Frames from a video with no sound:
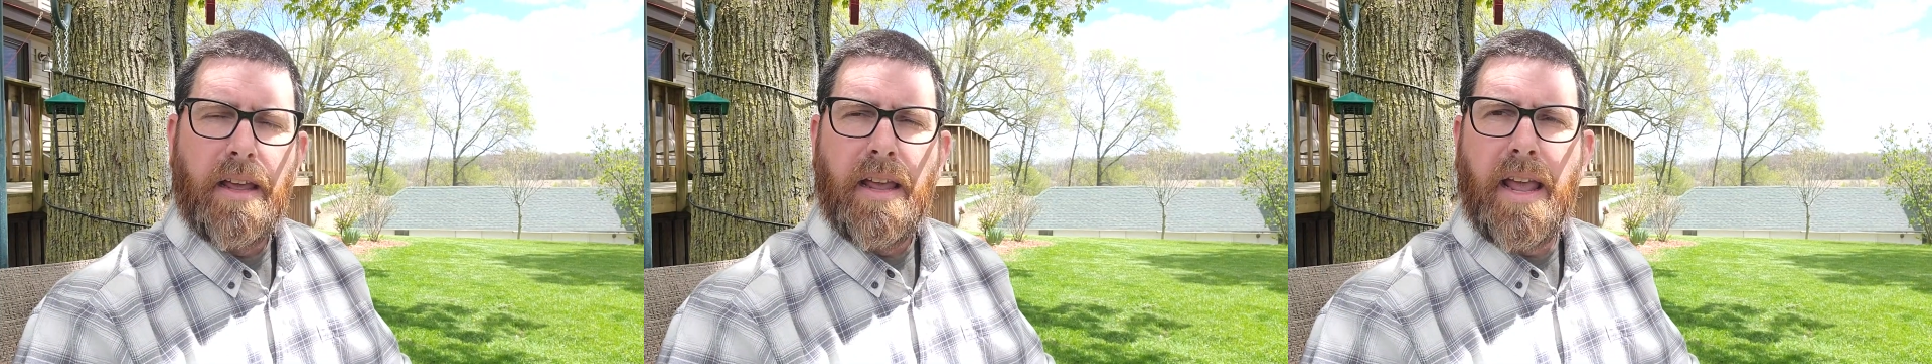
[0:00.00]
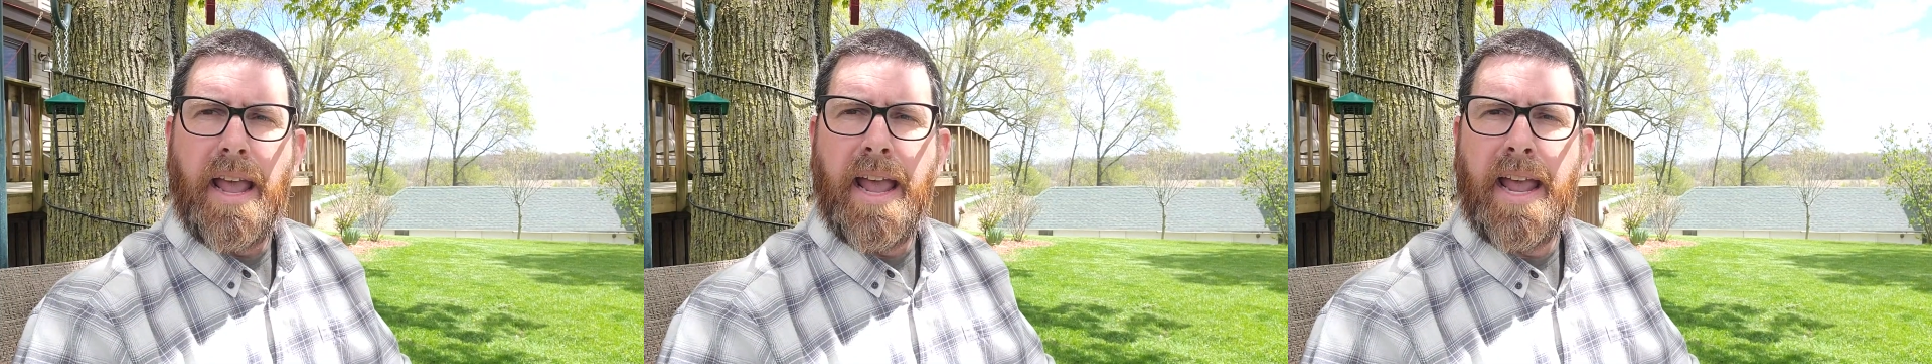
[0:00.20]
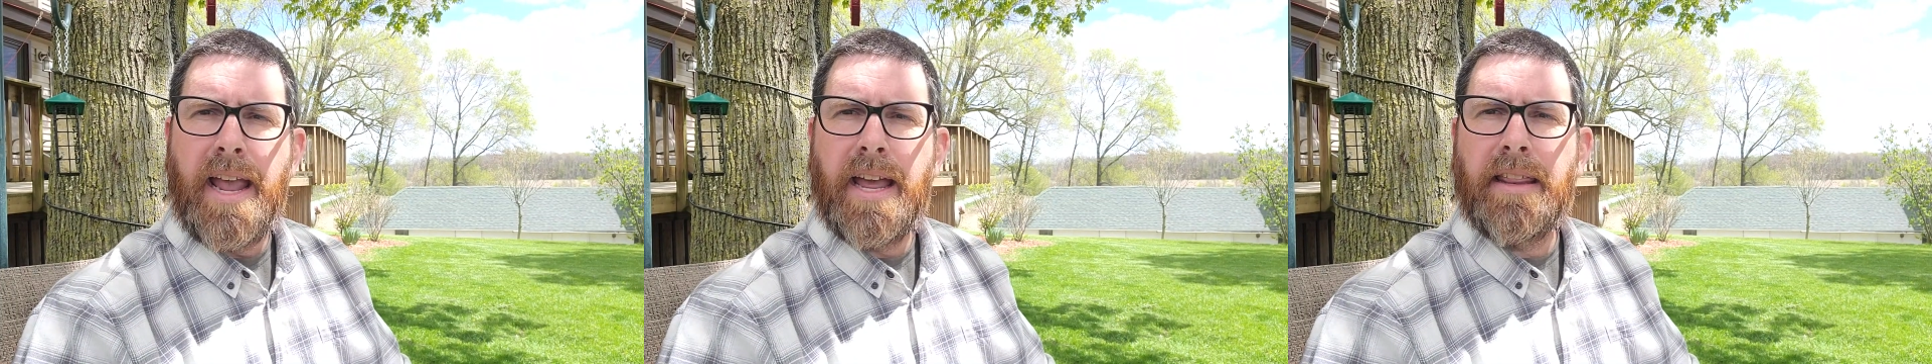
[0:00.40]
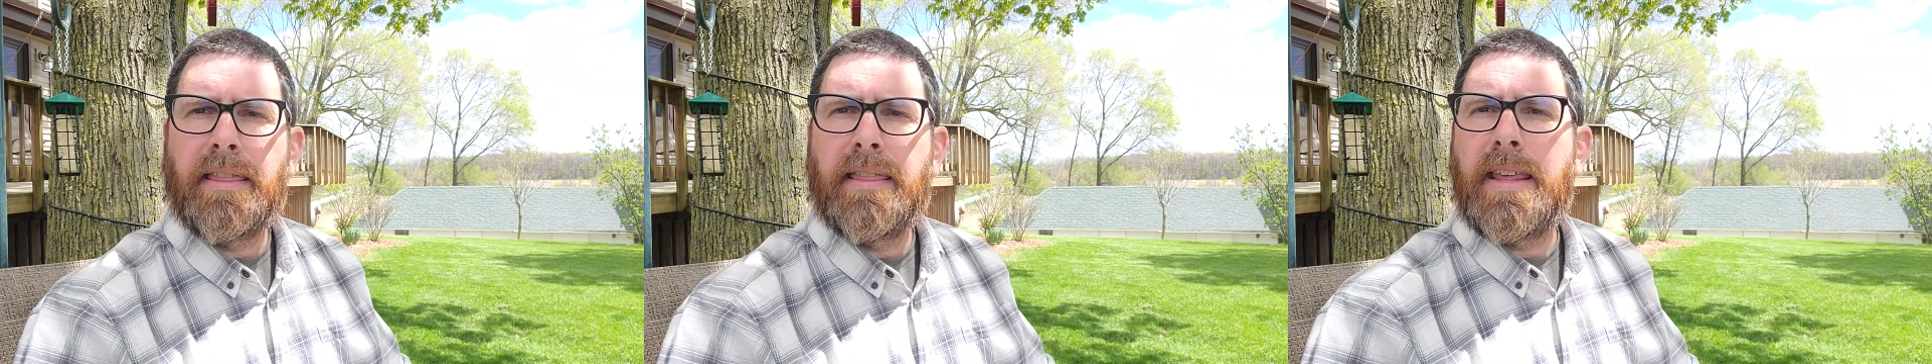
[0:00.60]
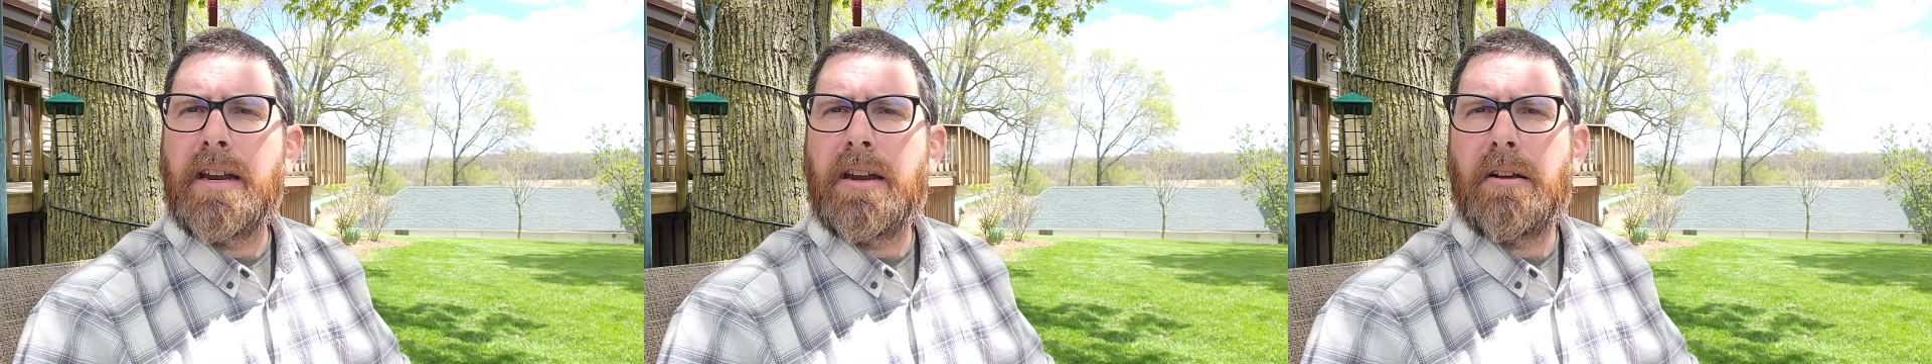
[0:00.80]
and
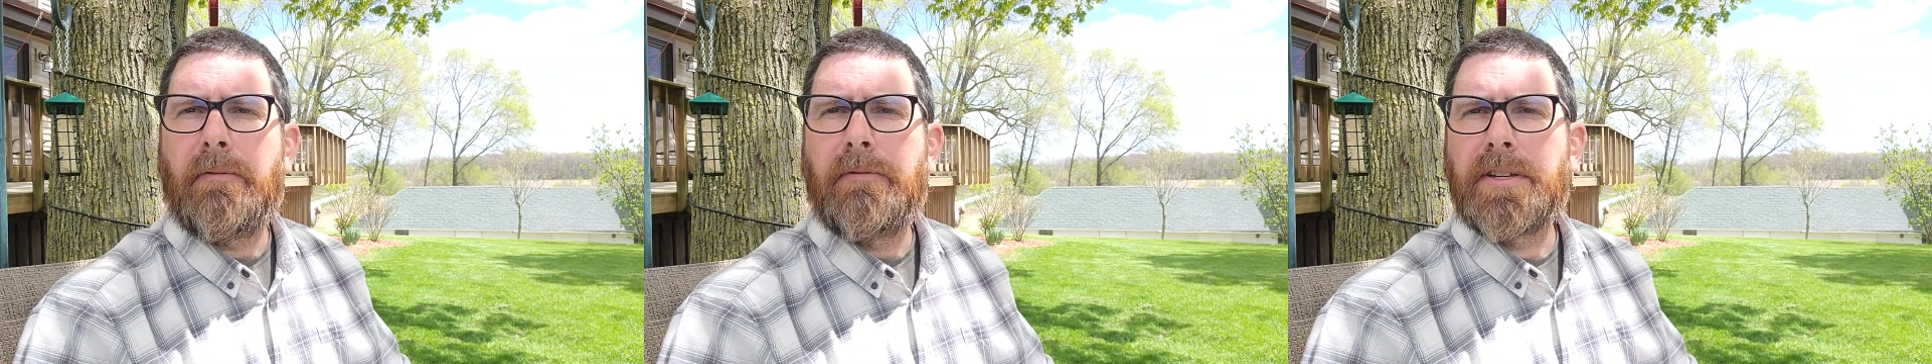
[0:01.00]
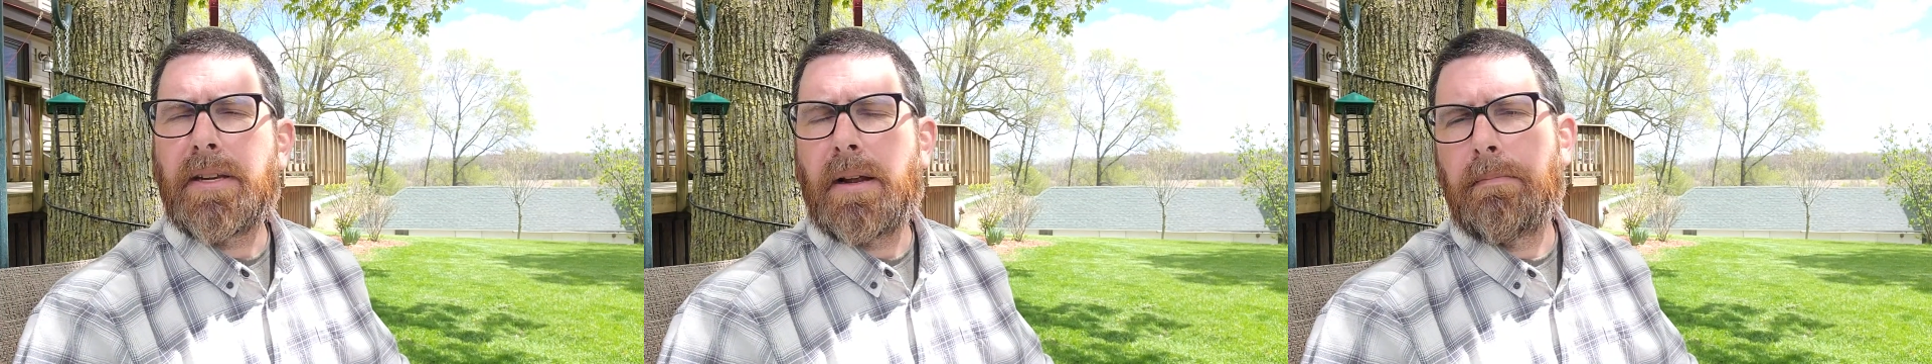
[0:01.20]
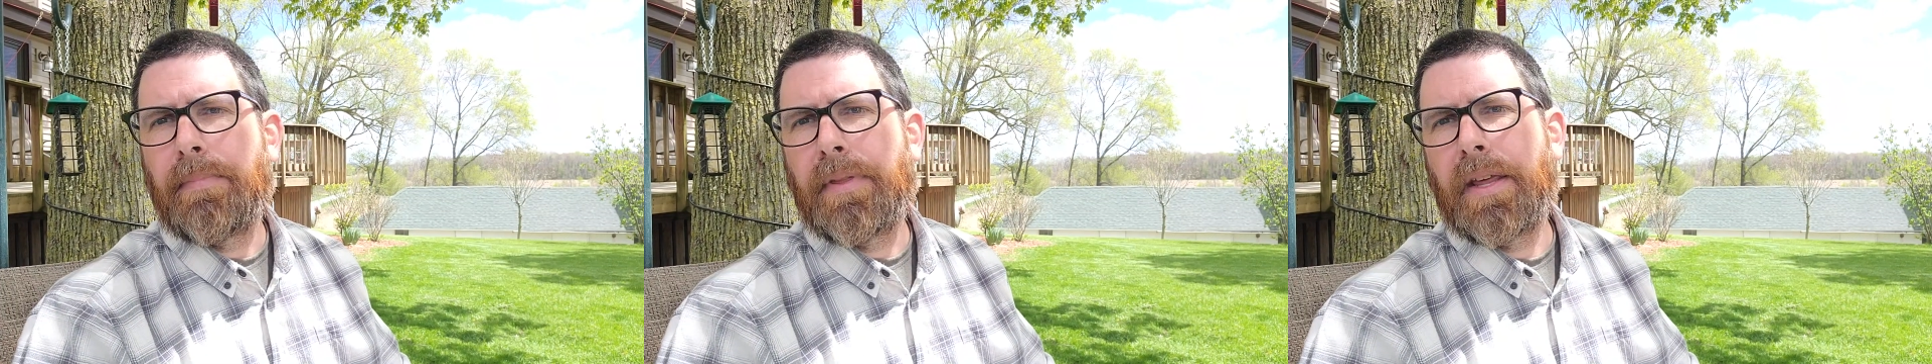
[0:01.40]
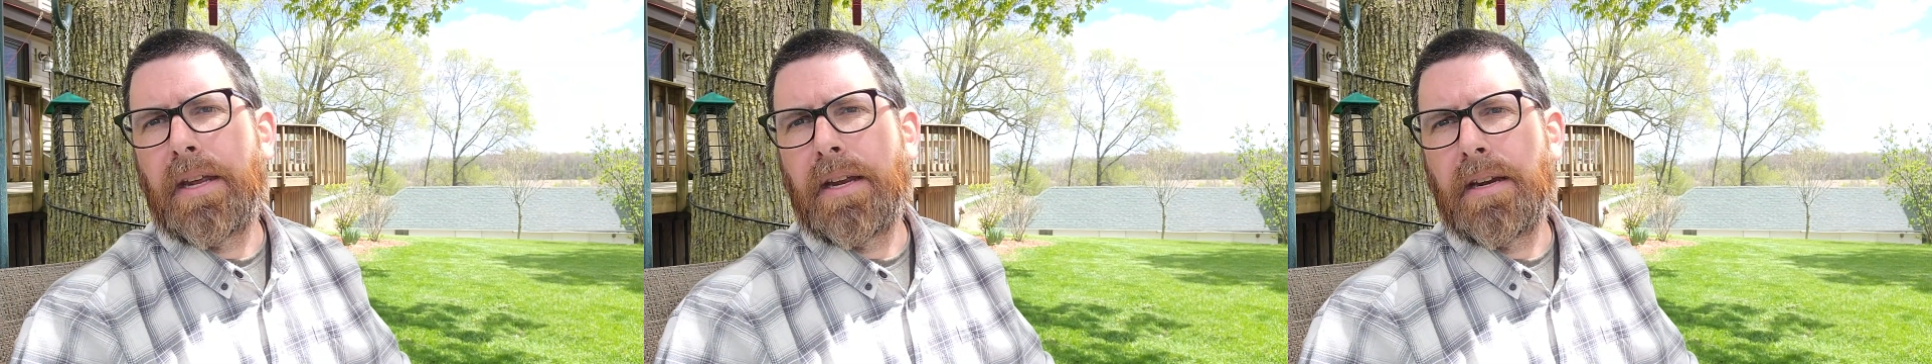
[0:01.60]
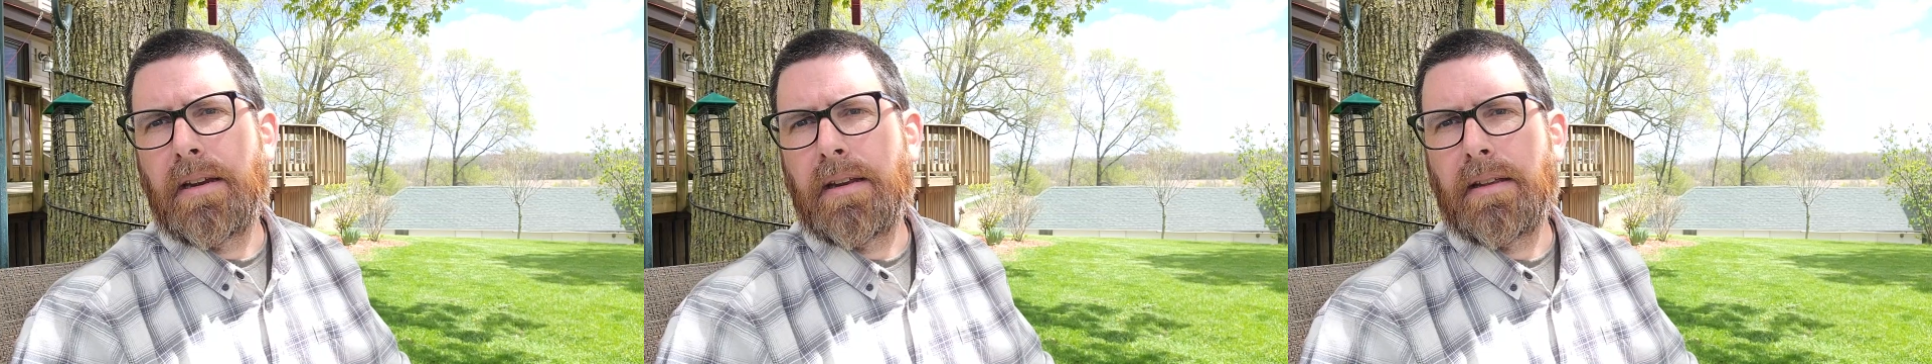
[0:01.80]
think of
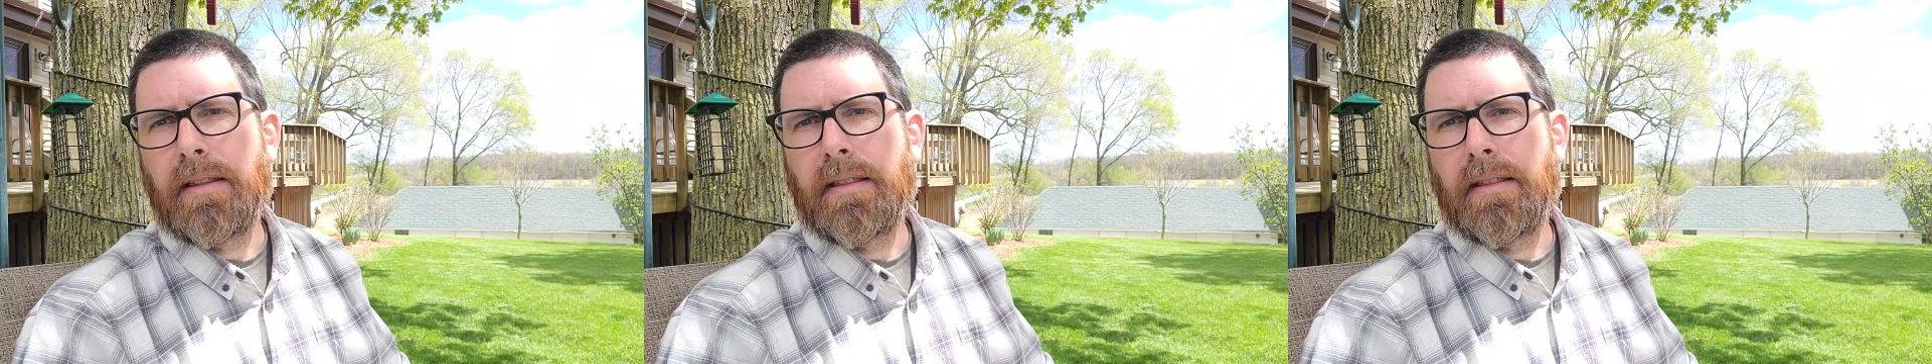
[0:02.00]
something